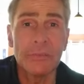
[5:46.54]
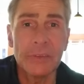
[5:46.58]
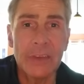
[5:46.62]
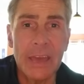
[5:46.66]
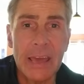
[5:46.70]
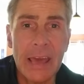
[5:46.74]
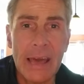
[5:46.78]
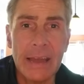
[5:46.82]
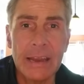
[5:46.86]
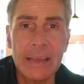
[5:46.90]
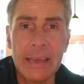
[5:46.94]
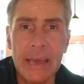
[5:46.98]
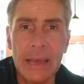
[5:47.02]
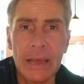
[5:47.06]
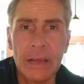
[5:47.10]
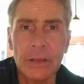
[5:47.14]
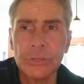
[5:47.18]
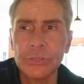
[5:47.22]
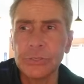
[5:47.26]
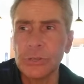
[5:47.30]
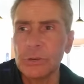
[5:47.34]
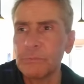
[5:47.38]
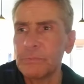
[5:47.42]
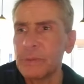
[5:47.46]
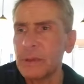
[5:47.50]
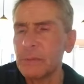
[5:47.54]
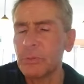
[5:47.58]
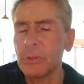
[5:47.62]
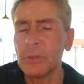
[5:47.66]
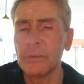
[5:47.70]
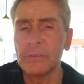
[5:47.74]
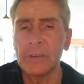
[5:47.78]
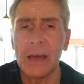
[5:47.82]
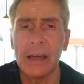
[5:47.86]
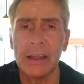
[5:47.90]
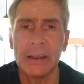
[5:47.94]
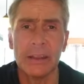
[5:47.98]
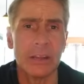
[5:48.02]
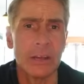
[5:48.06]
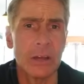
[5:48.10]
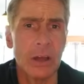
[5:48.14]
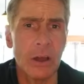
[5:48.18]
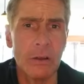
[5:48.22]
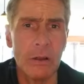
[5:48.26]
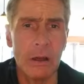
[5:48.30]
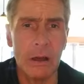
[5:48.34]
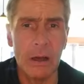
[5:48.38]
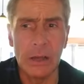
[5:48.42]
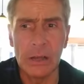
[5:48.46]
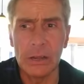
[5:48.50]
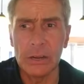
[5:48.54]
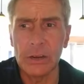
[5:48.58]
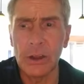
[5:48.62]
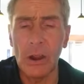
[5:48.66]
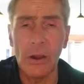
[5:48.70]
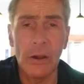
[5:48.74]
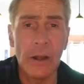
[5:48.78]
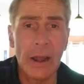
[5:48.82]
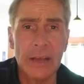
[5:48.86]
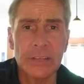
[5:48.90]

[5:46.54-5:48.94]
had cancer, people that have gotten in car